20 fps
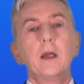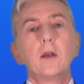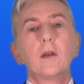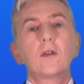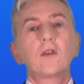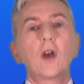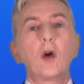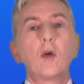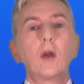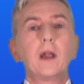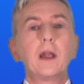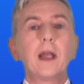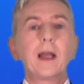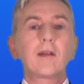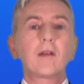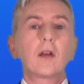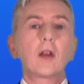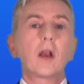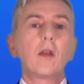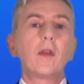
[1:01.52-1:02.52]
So
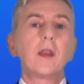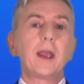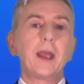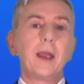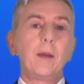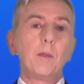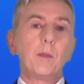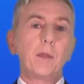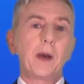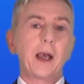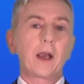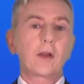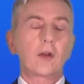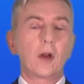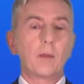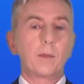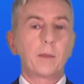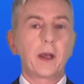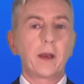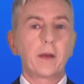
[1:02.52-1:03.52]
let's look at the impact
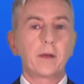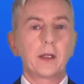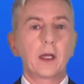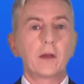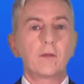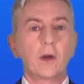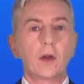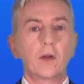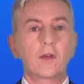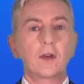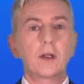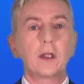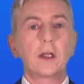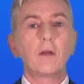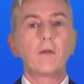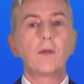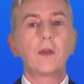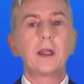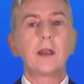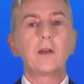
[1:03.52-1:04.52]
on biodiversity
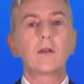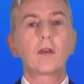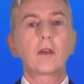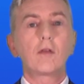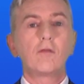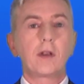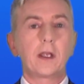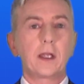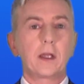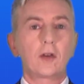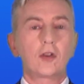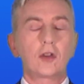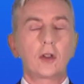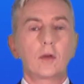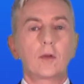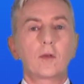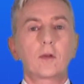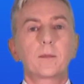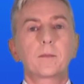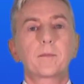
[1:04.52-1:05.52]
of these three
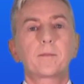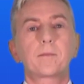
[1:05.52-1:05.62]
issues.